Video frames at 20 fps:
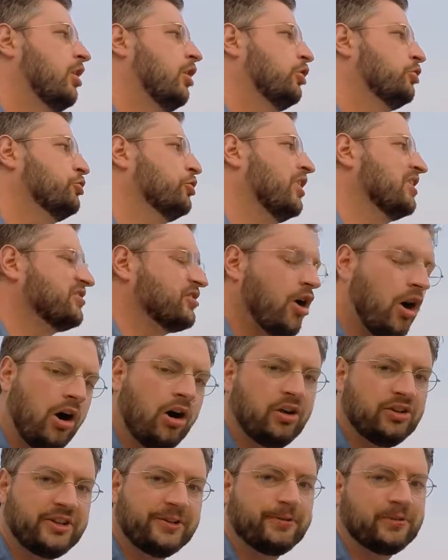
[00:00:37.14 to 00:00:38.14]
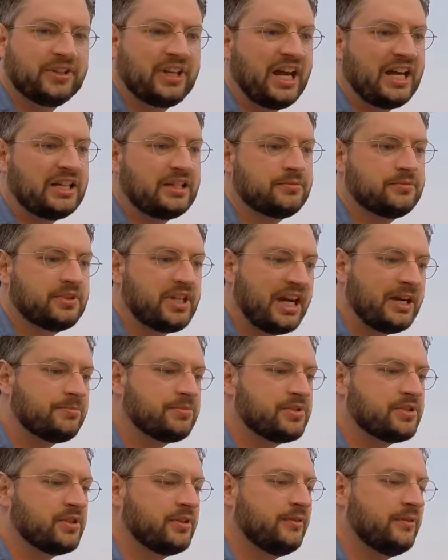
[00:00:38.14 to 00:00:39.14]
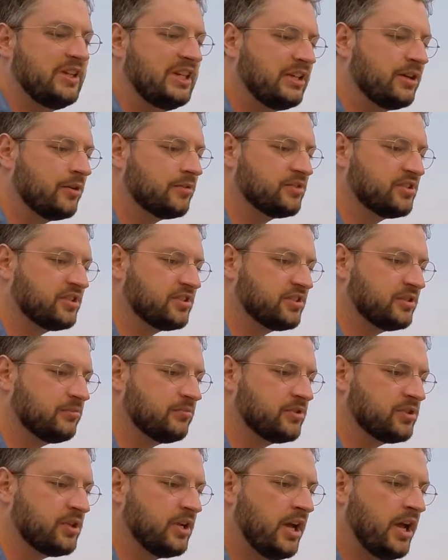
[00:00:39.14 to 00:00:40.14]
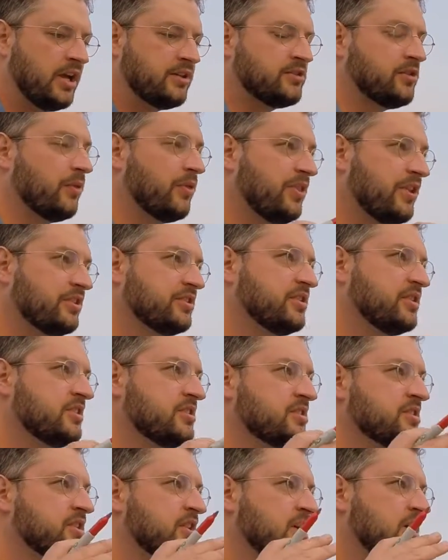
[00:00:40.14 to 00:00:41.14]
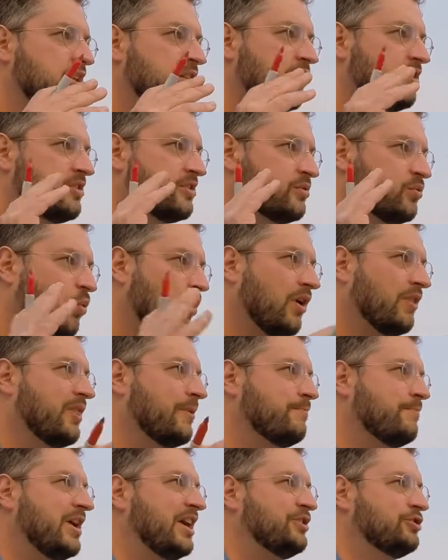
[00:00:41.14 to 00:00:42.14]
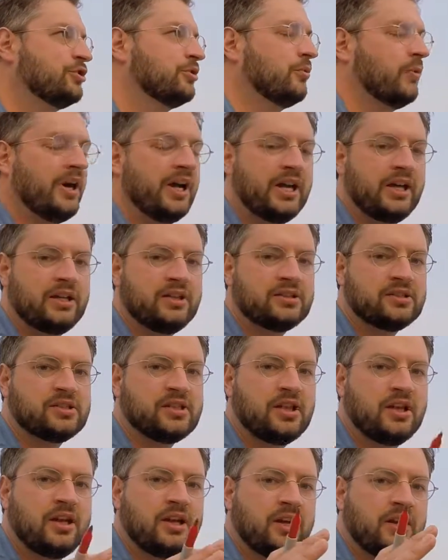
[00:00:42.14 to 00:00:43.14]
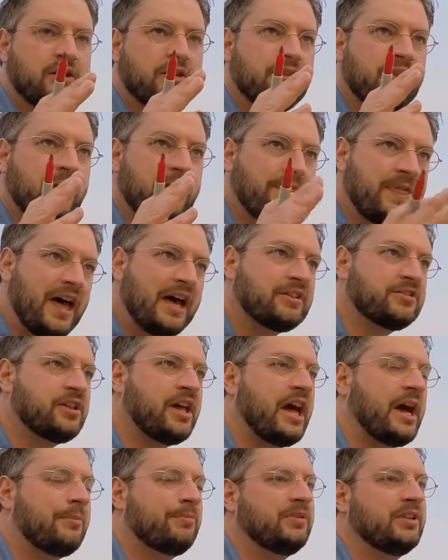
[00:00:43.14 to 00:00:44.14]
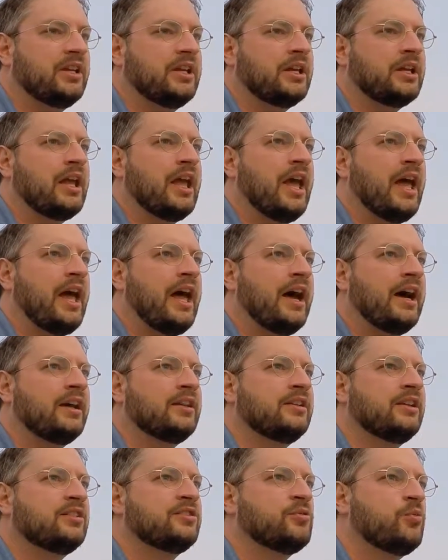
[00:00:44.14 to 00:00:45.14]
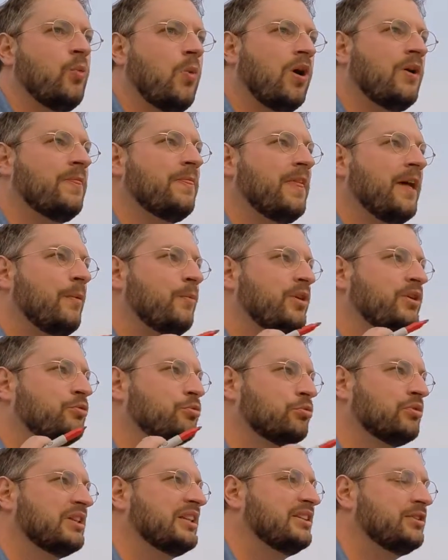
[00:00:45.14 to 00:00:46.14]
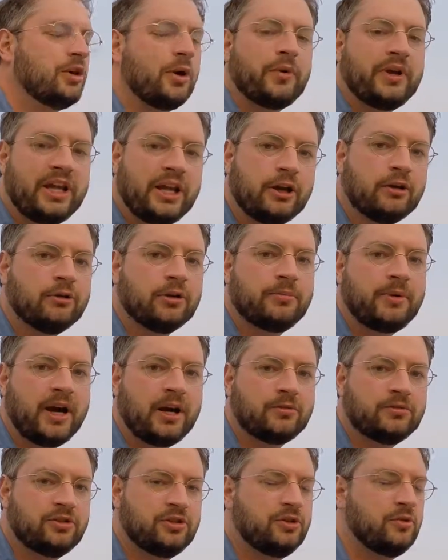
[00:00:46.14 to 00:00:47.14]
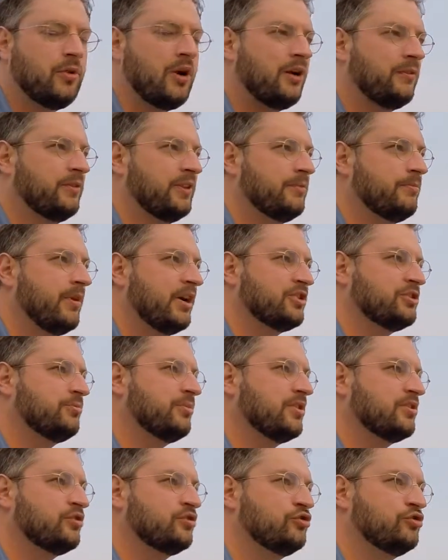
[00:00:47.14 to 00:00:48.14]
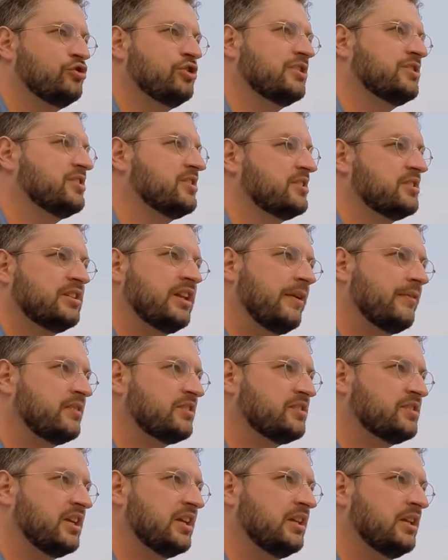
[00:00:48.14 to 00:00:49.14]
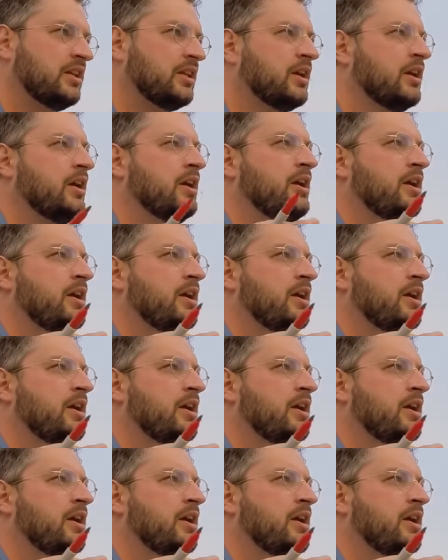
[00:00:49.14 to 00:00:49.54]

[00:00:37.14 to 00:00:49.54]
across all different types of ecosystems. So this is one of the major ways that is happening, and it's one that we really don't hear about too awfully much, but is just as devastating